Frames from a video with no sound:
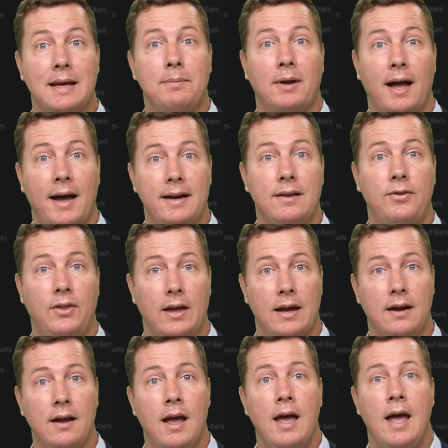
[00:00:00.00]
same kind of
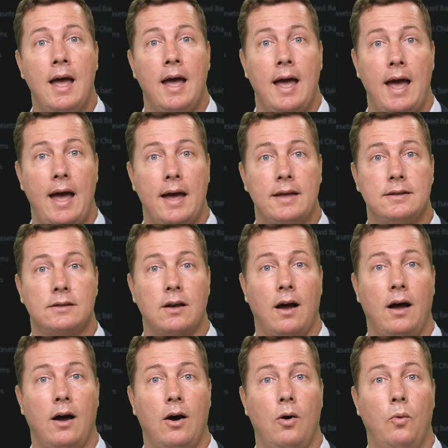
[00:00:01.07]
thing as
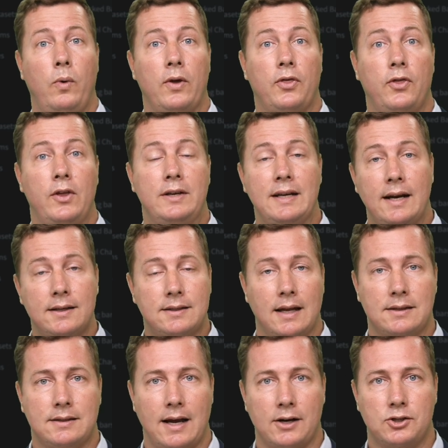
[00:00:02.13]
with the
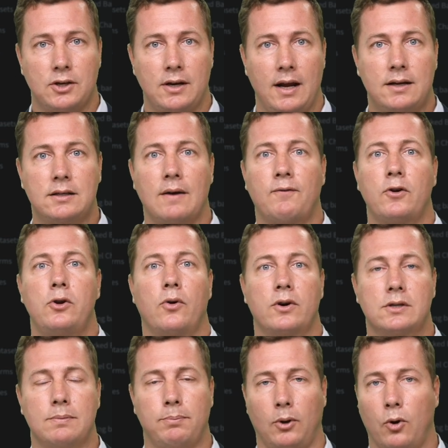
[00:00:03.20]
dataset section, except for you're
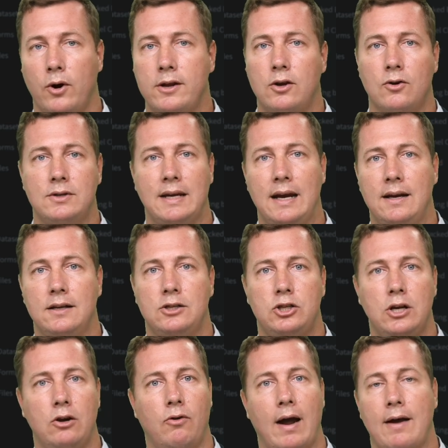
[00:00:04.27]
exploring your data
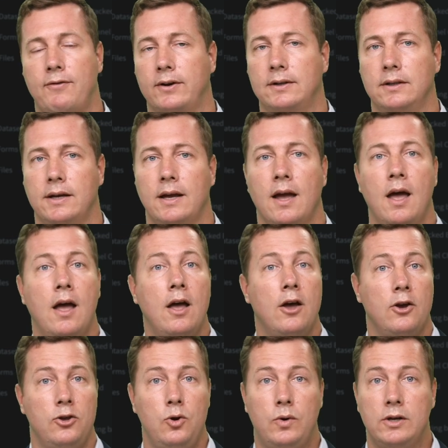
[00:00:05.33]
geographically.
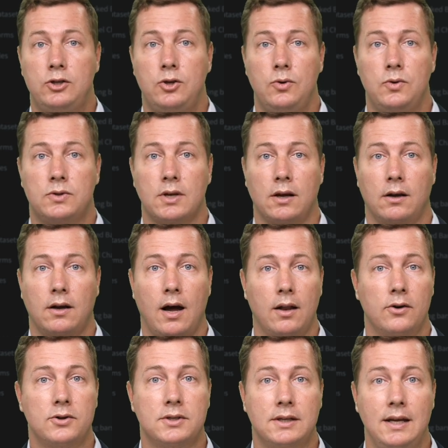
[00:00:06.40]
You can choose
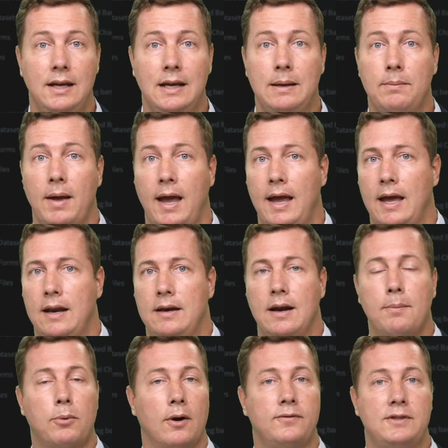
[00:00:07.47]
color scheme and
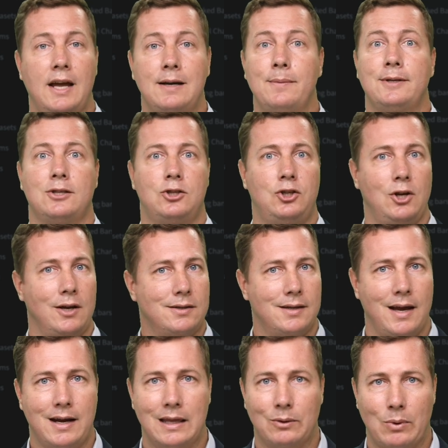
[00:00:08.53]
number of segments just
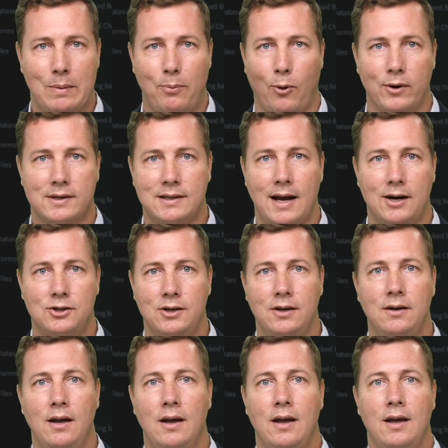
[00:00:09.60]
like in the report
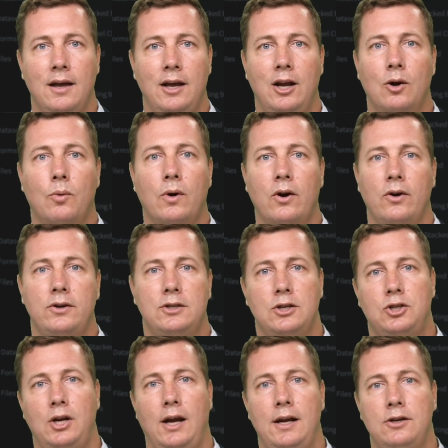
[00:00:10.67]
section. Here we're going to
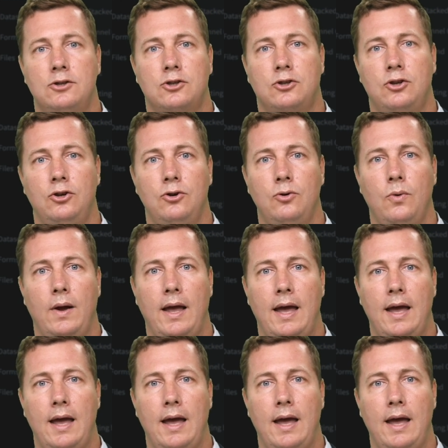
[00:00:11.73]
change to